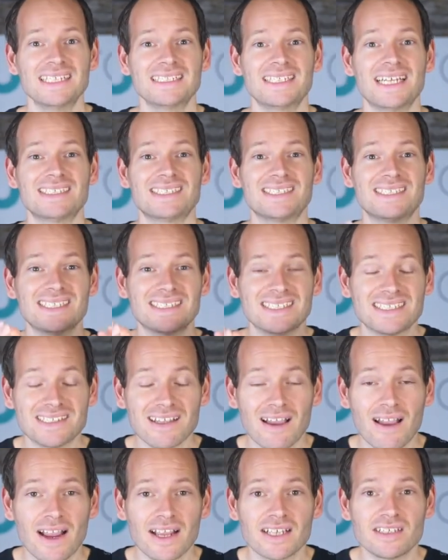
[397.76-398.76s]
that's
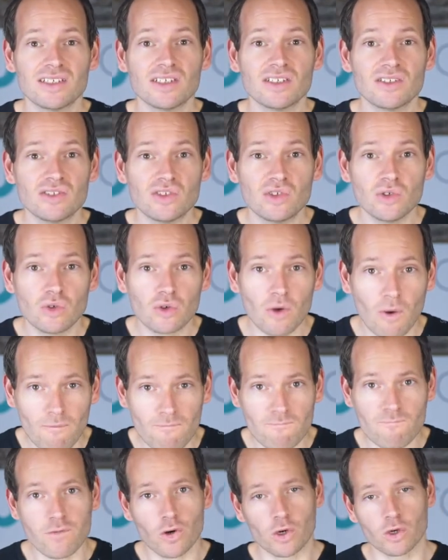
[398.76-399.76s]
designed to
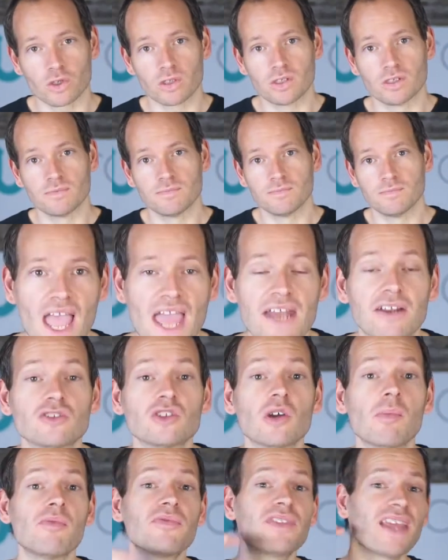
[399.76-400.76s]
convert. And on
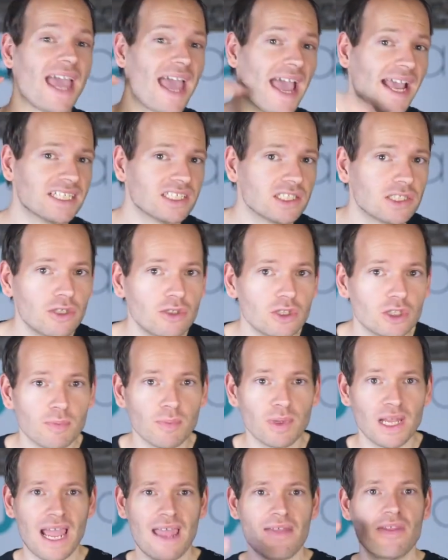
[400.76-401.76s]
top of the execution
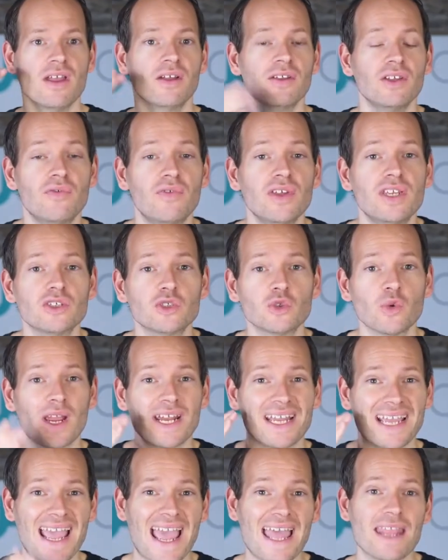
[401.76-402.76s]
plan, the video
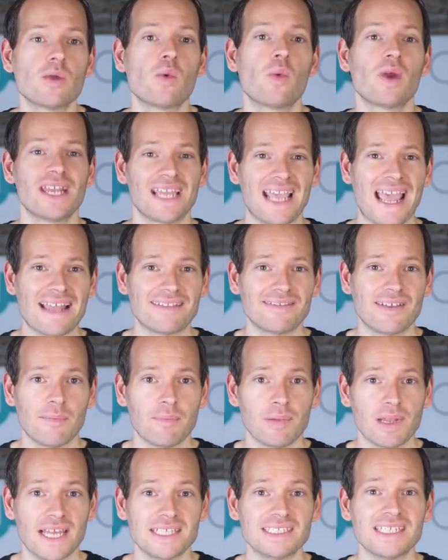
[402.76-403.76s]
training, and the winning ad
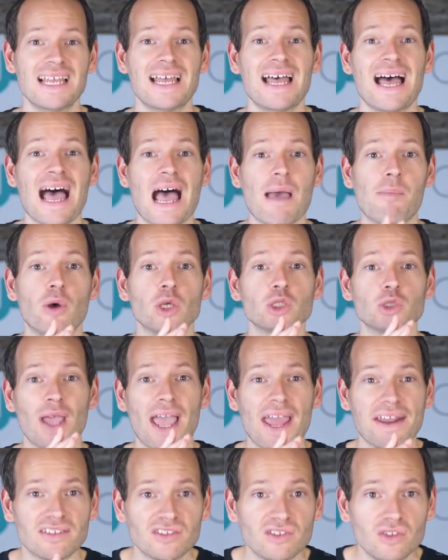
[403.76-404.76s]
templates, I'm also
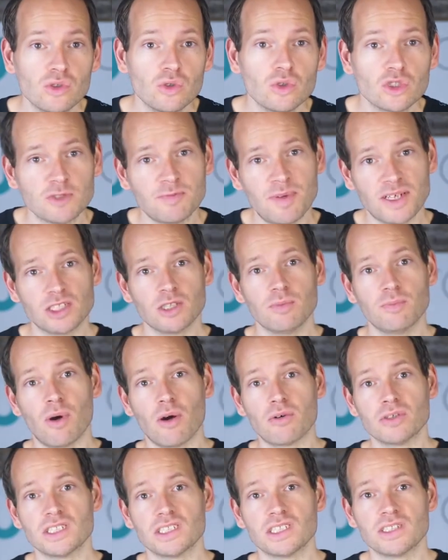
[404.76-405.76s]
adding 2 special
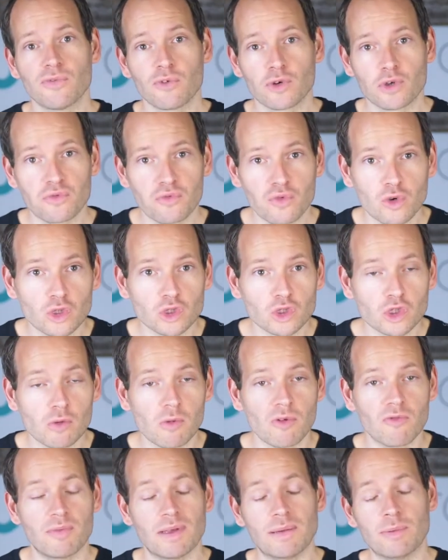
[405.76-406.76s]
bonuses for the first group
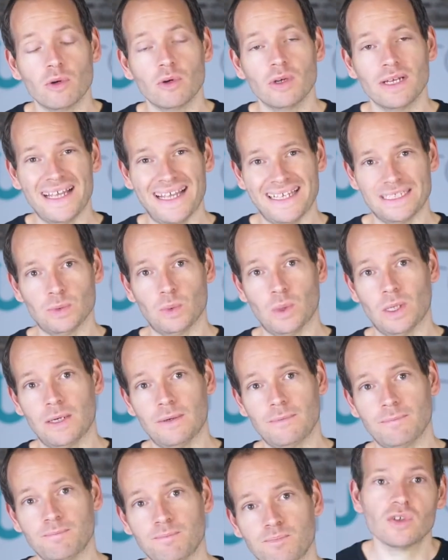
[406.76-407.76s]
of people as
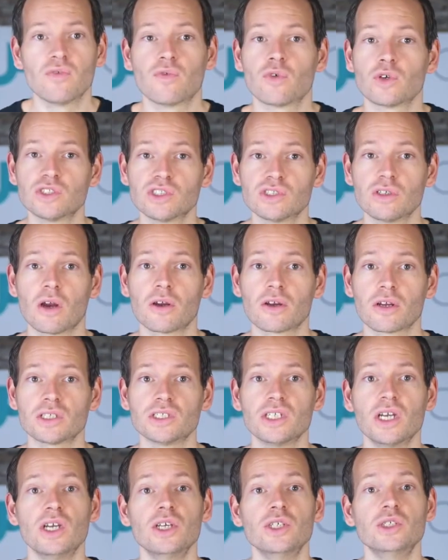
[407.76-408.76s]
well. For starters,
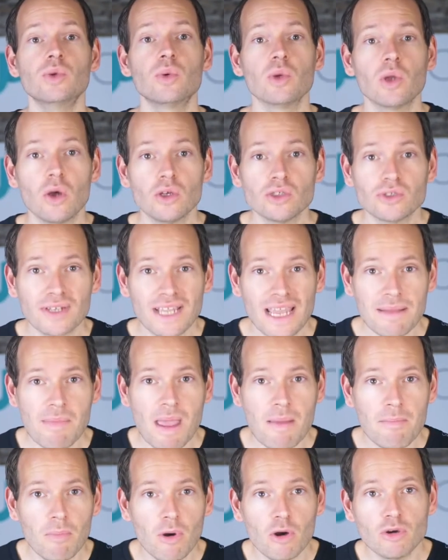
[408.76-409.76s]
you will also get my
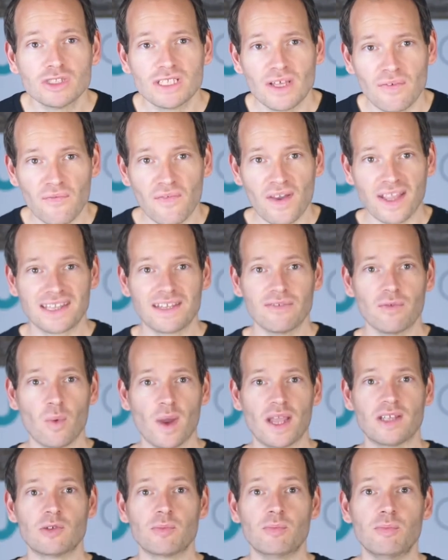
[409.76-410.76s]
most effective
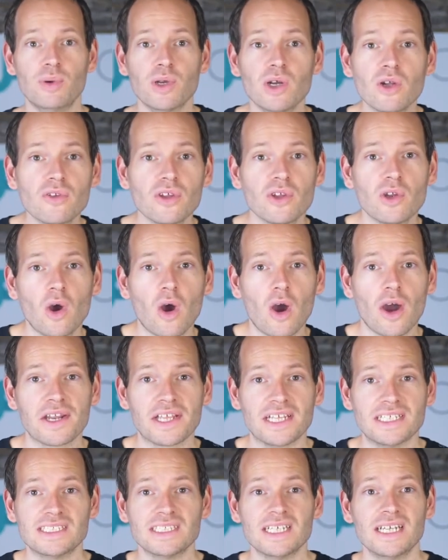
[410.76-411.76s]
way to build an
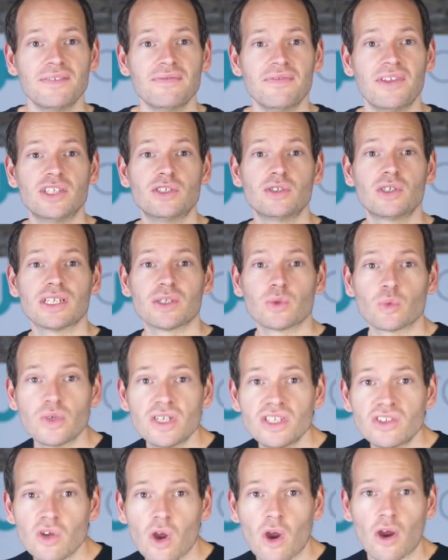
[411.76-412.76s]
audience that you can
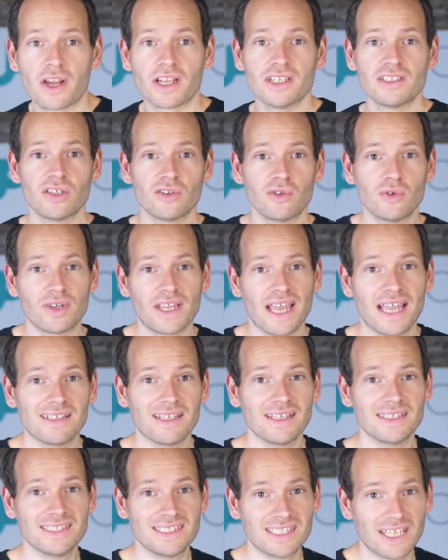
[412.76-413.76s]
retarget to
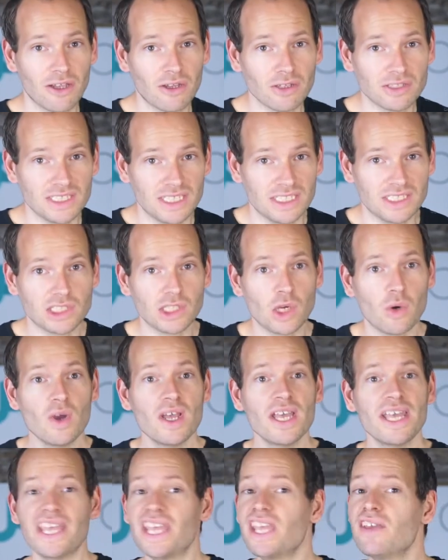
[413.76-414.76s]
get sales in. So
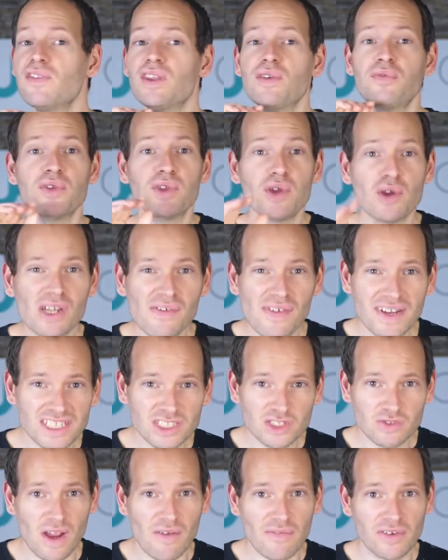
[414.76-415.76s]
even if you don't have any
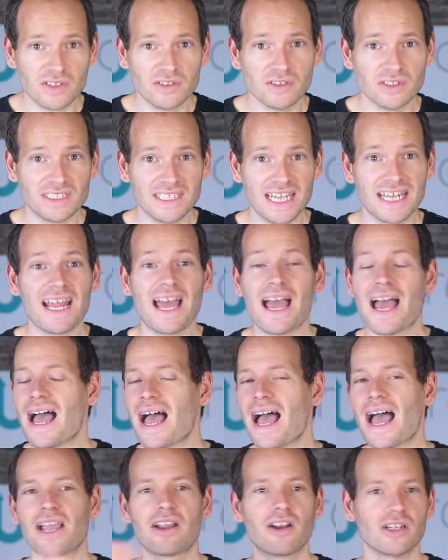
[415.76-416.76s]
traffic just yet,
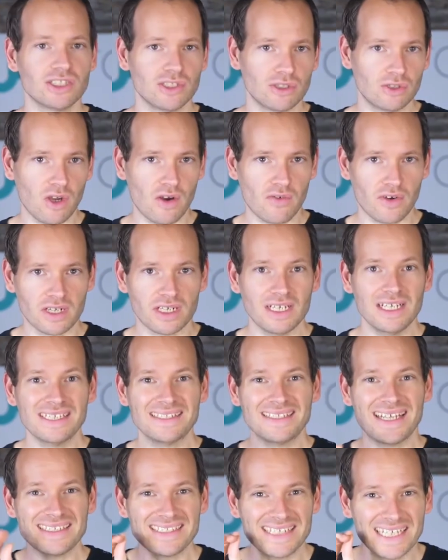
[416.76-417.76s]
I got you covered.
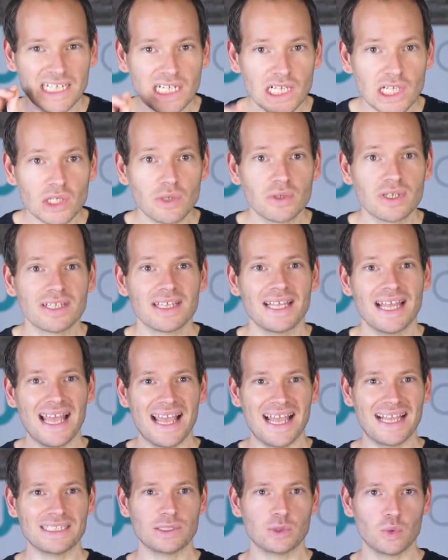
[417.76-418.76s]
That's included
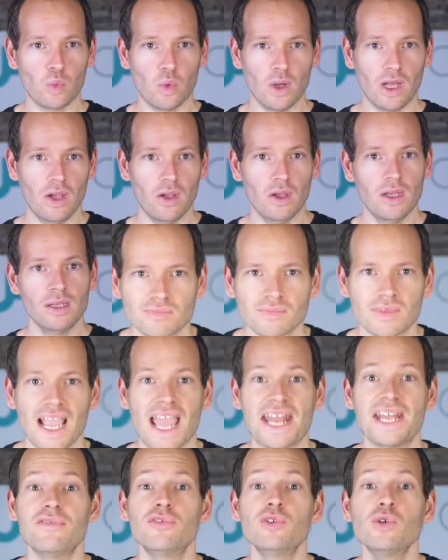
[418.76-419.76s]
as well.
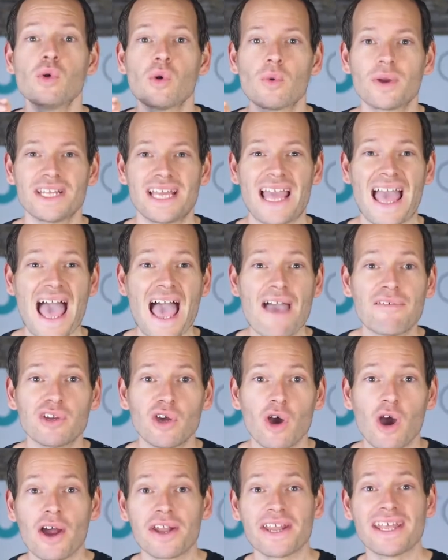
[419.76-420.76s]
And if you already have an
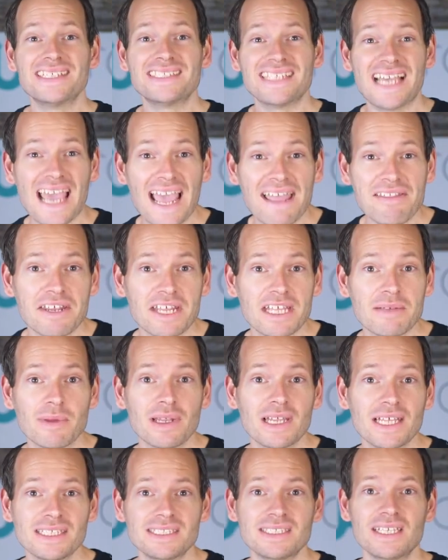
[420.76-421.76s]
audience and an email
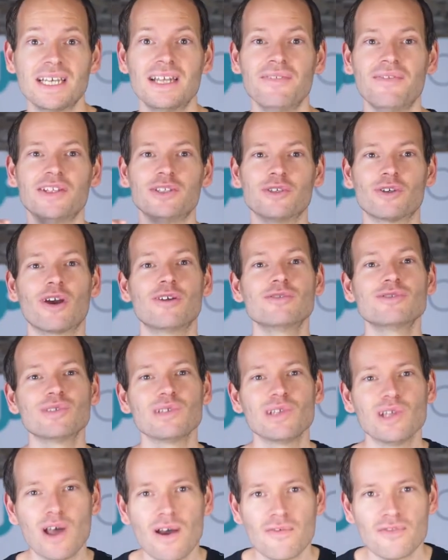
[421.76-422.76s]
list, then you're going to
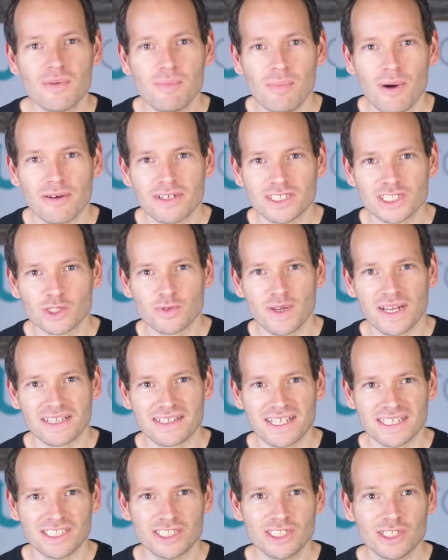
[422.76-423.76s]
love the bonus training
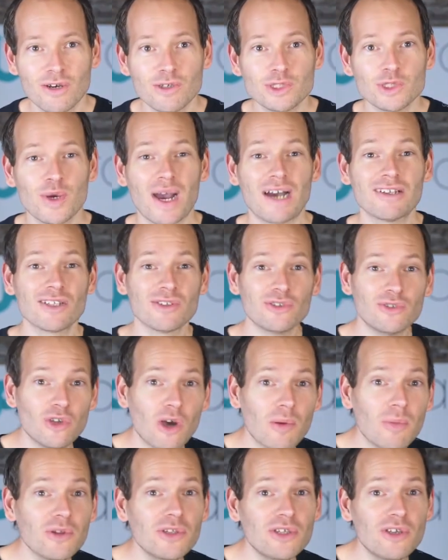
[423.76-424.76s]
that shows you how to
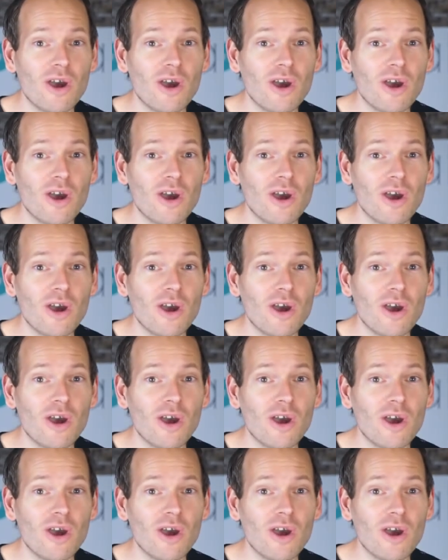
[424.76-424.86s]
double the